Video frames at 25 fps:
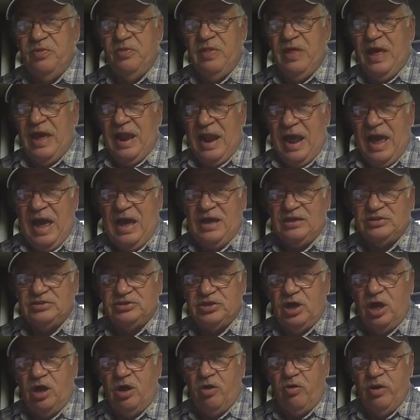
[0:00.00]
that I
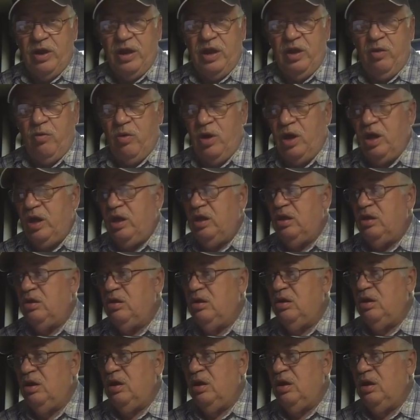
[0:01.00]
saw anyway